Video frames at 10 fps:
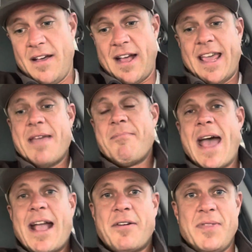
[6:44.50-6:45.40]
came
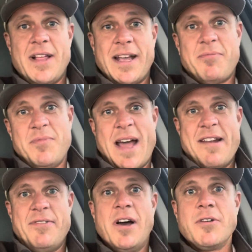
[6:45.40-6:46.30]
back in, like, I
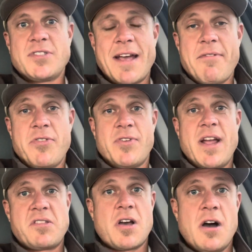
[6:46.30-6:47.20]
don't know, 7th or
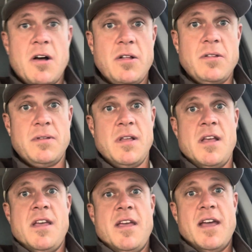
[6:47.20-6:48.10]
8th call
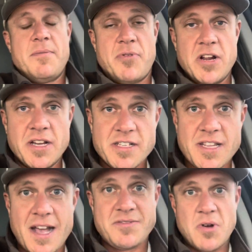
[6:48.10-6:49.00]
at a pretty good
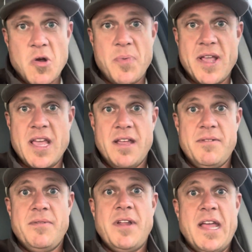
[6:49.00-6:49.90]
size roping,
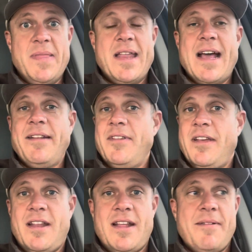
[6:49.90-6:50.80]
and then I
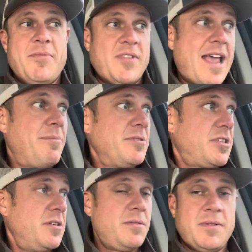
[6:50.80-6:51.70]
was able
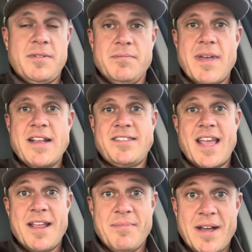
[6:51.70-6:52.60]
to
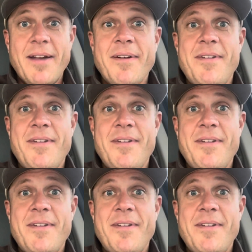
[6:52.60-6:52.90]
maintain my